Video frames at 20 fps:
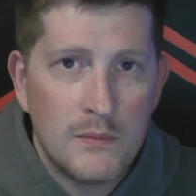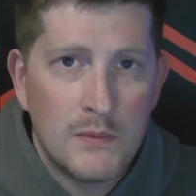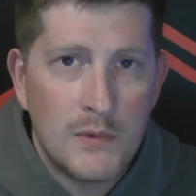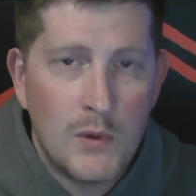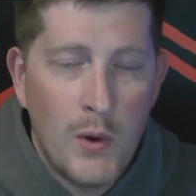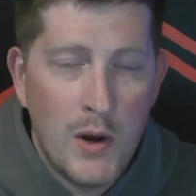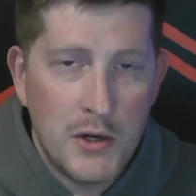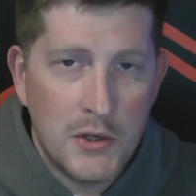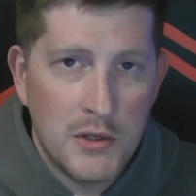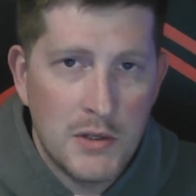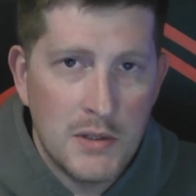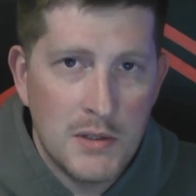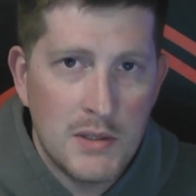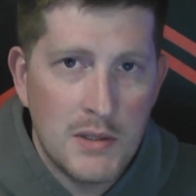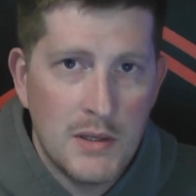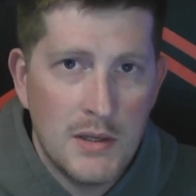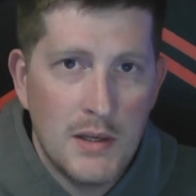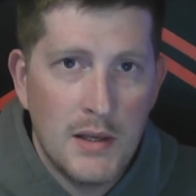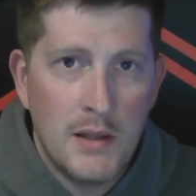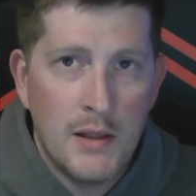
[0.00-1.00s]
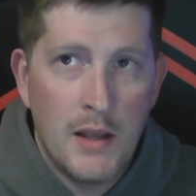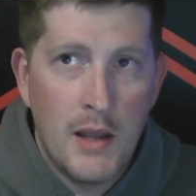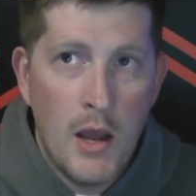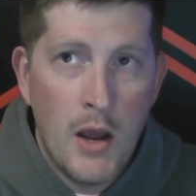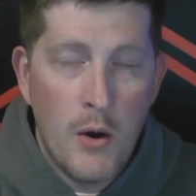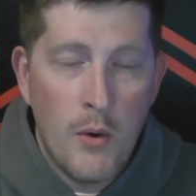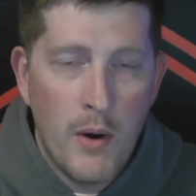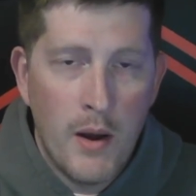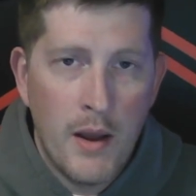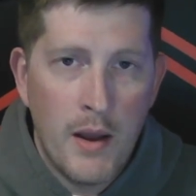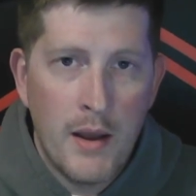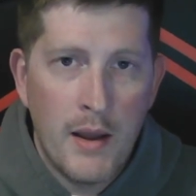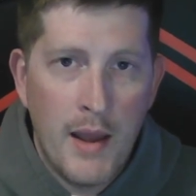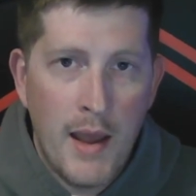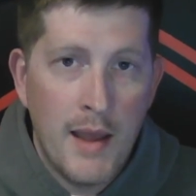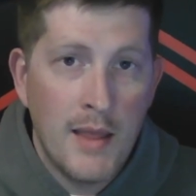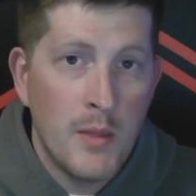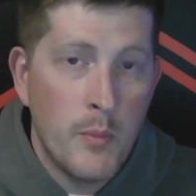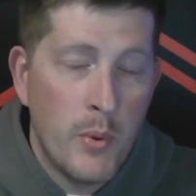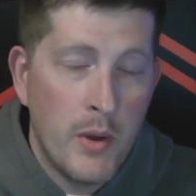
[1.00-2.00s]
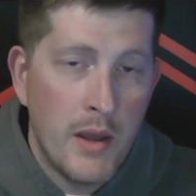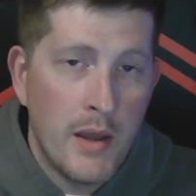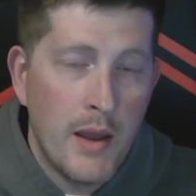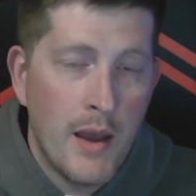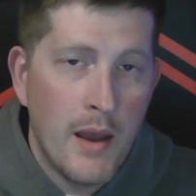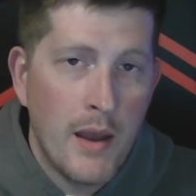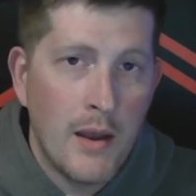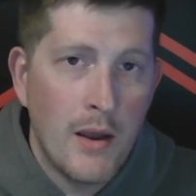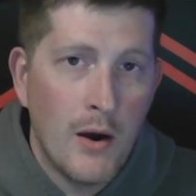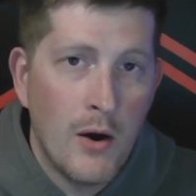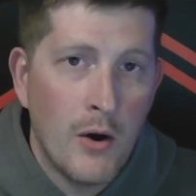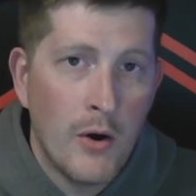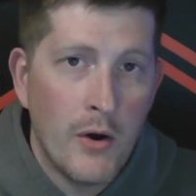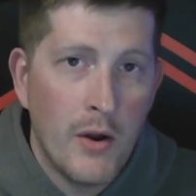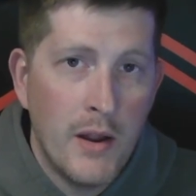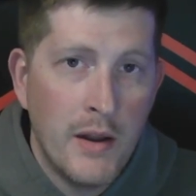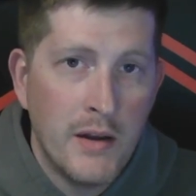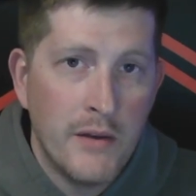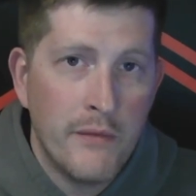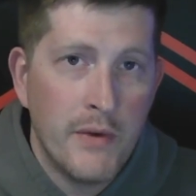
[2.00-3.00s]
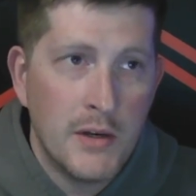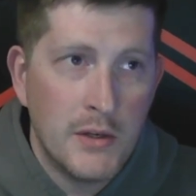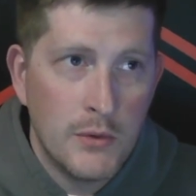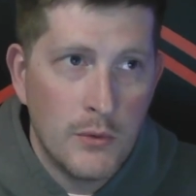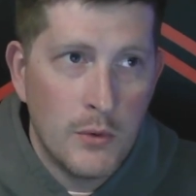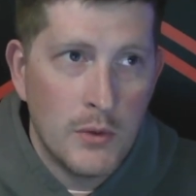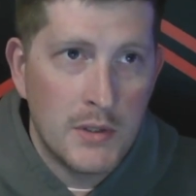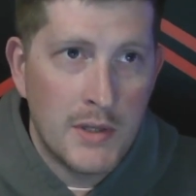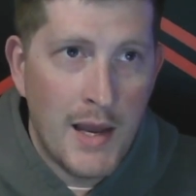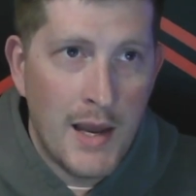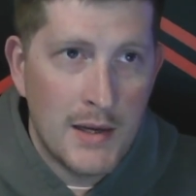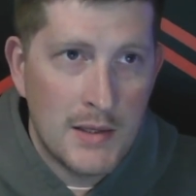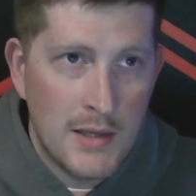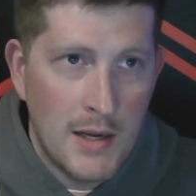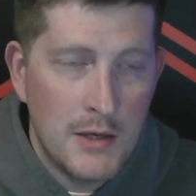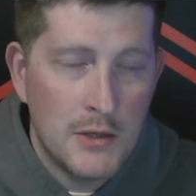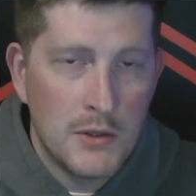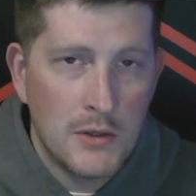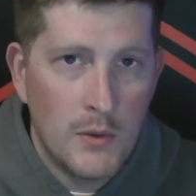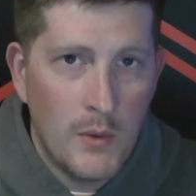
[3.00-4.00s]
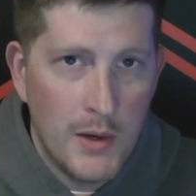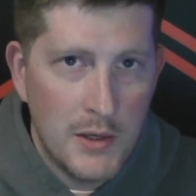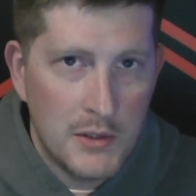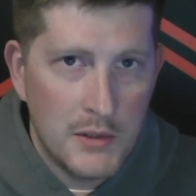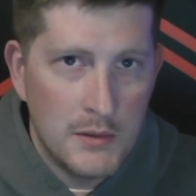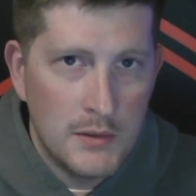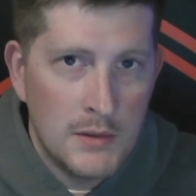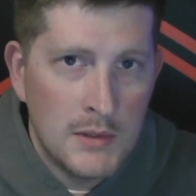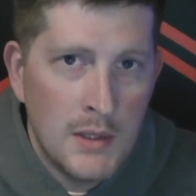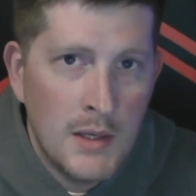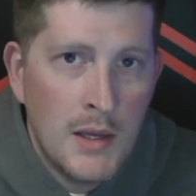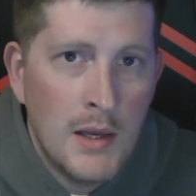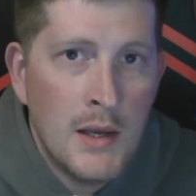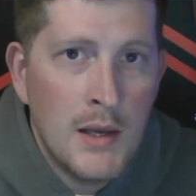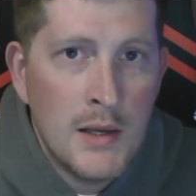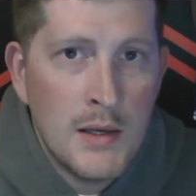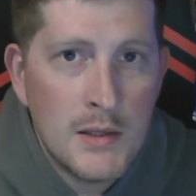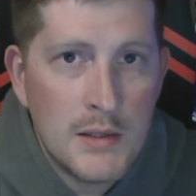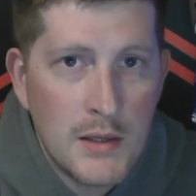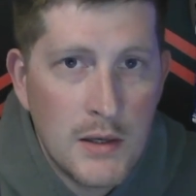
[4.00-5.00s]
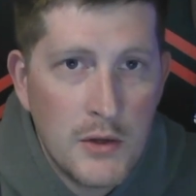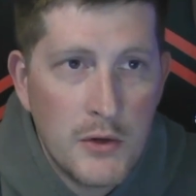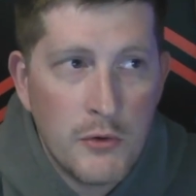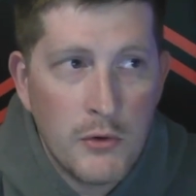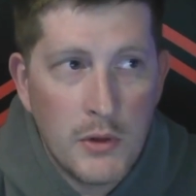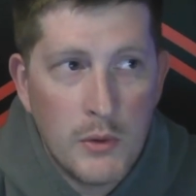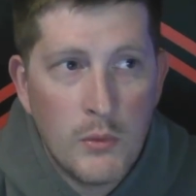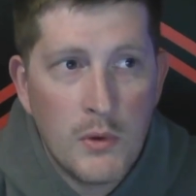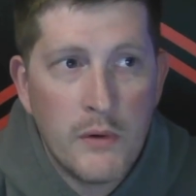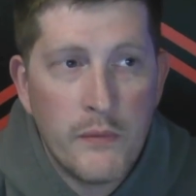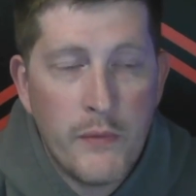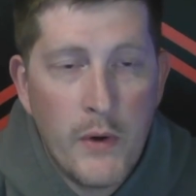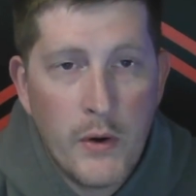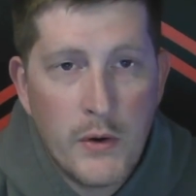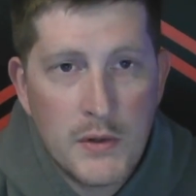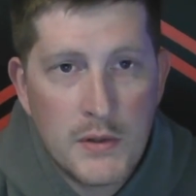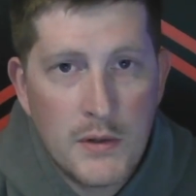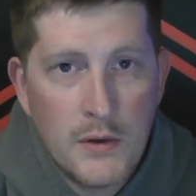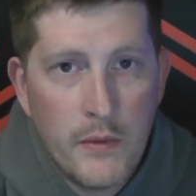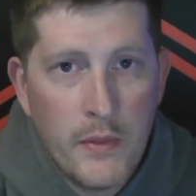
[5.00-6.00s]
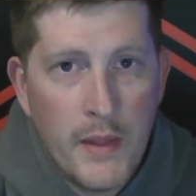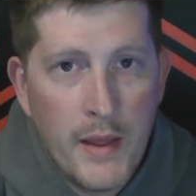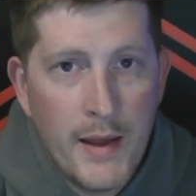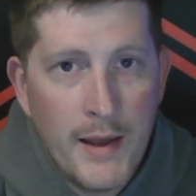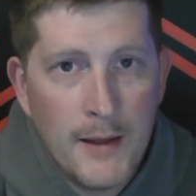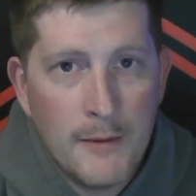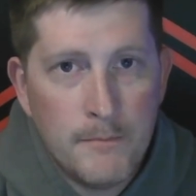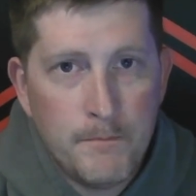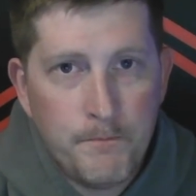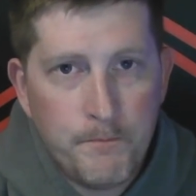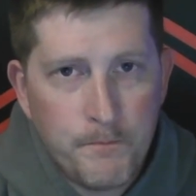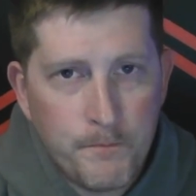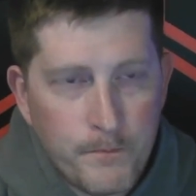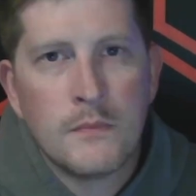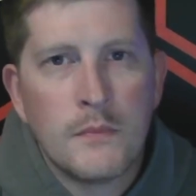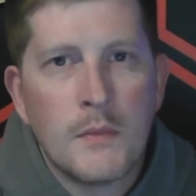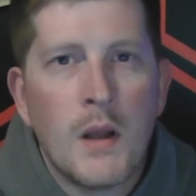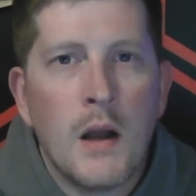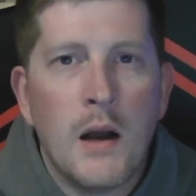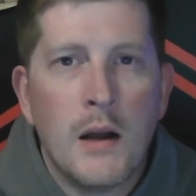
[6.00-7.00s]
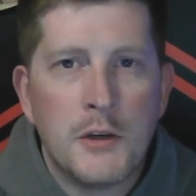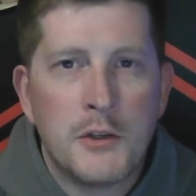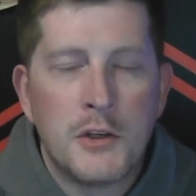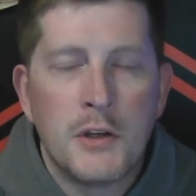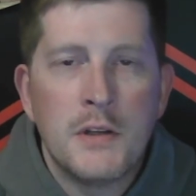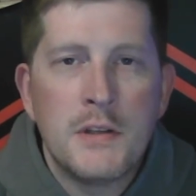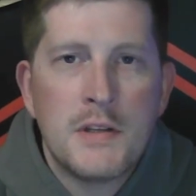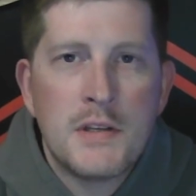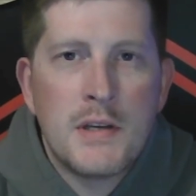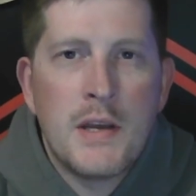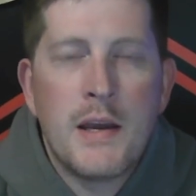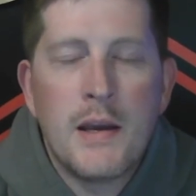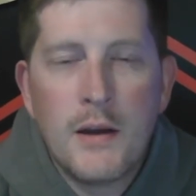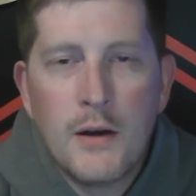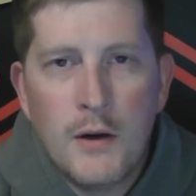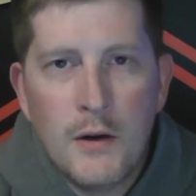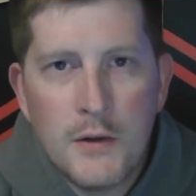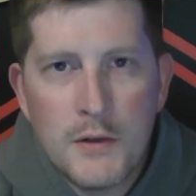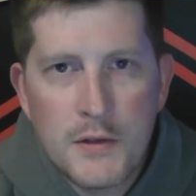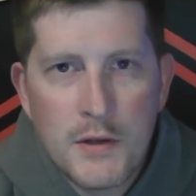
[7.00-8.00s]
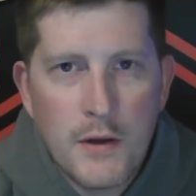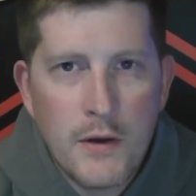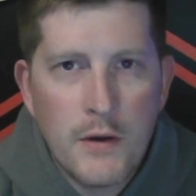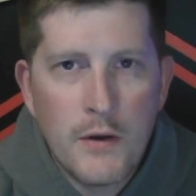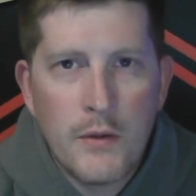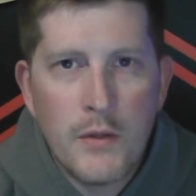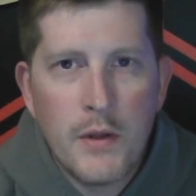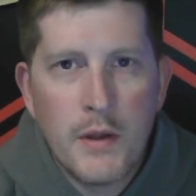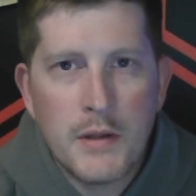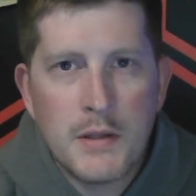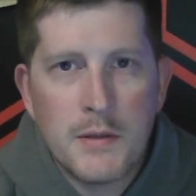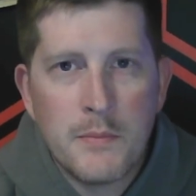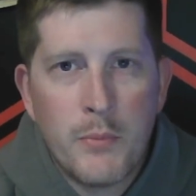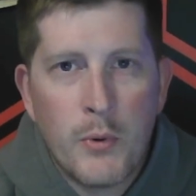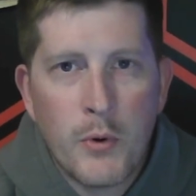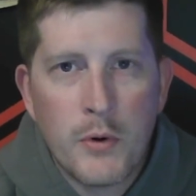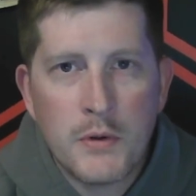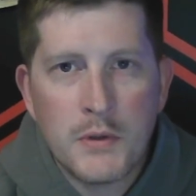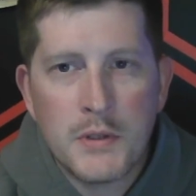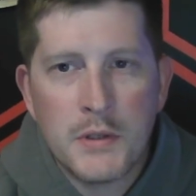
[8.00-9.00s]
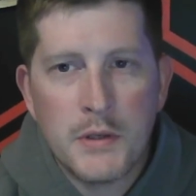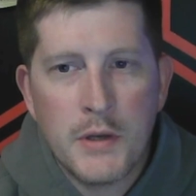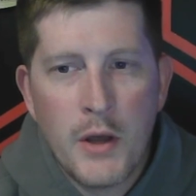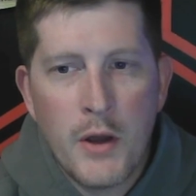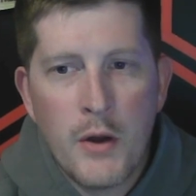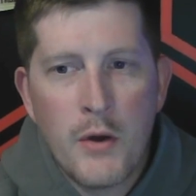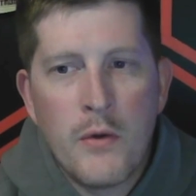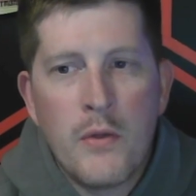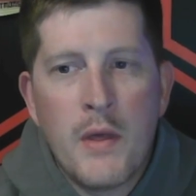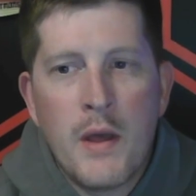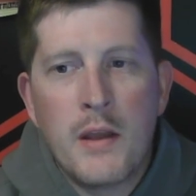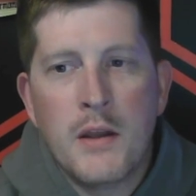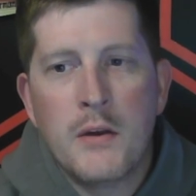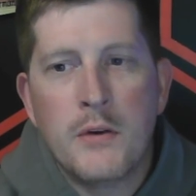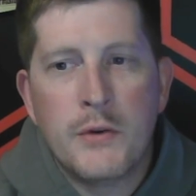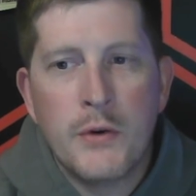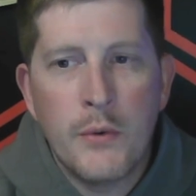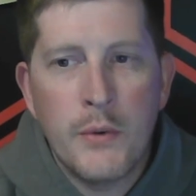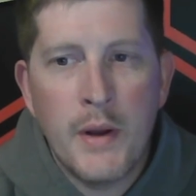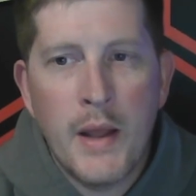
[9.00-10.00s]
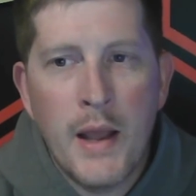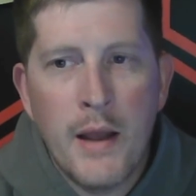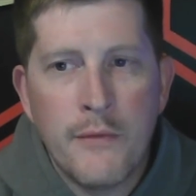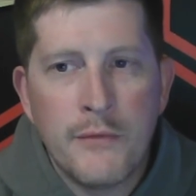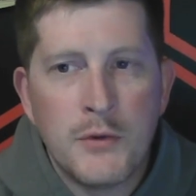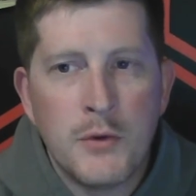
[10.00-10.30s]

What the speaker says: questions in the OA and the PA are individual taxation questions. So you really want to focus on that. I should say also that it's important to know that you don't have